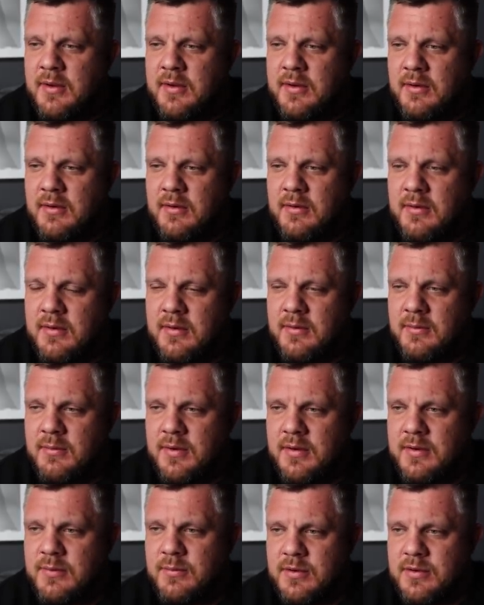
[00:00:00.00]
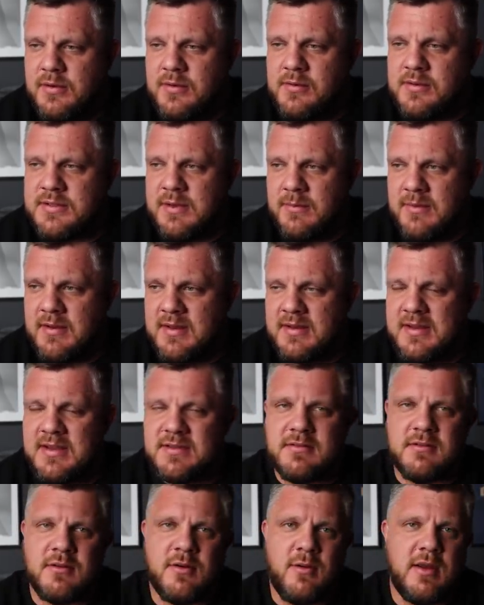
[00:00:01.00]
you know, we're doing something that
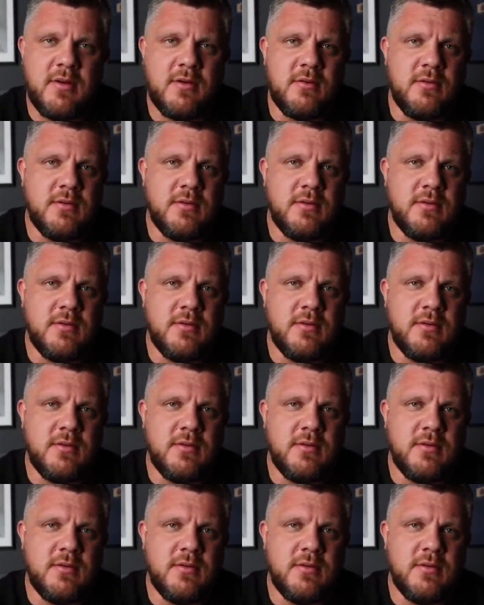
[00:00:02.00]
doesn't quite